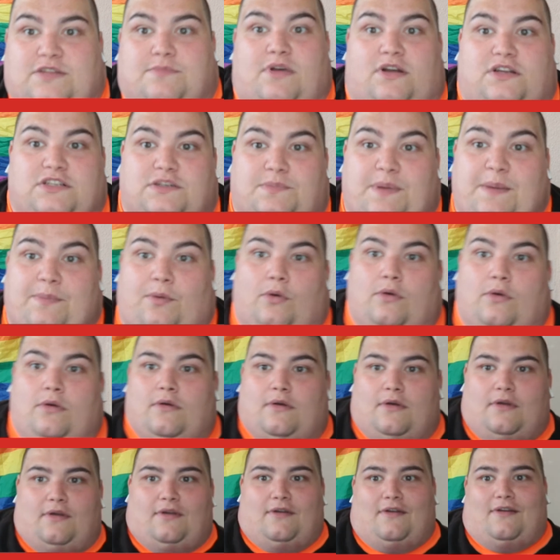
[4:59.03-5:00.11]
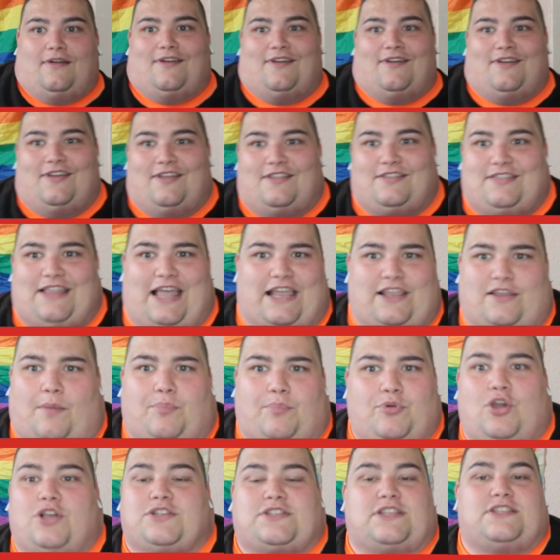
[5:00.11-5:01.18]
of millions of people like
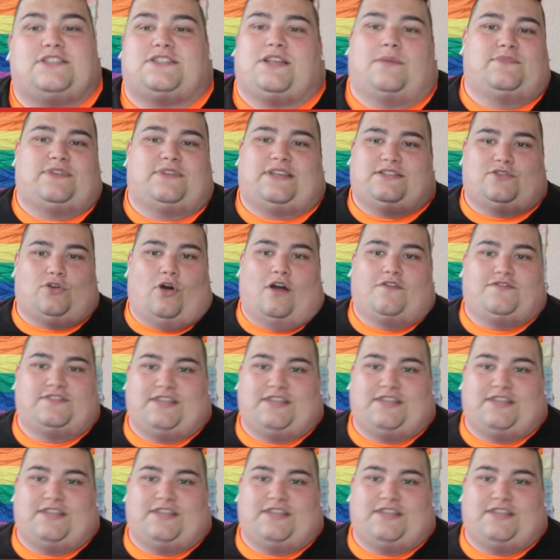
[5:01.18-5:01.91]
abusing some sort of